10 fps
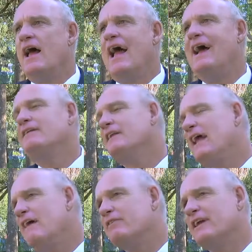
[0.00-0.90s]
How did it
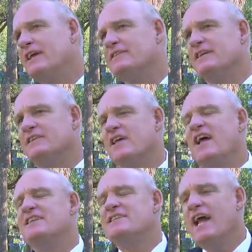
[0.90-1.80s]
ever get to this?
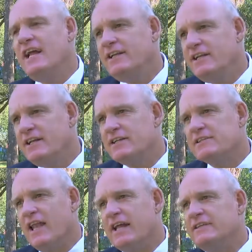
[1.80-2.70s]
10 years
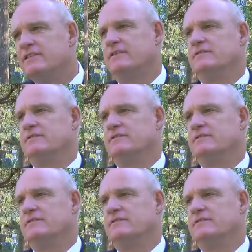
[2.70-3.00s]
late,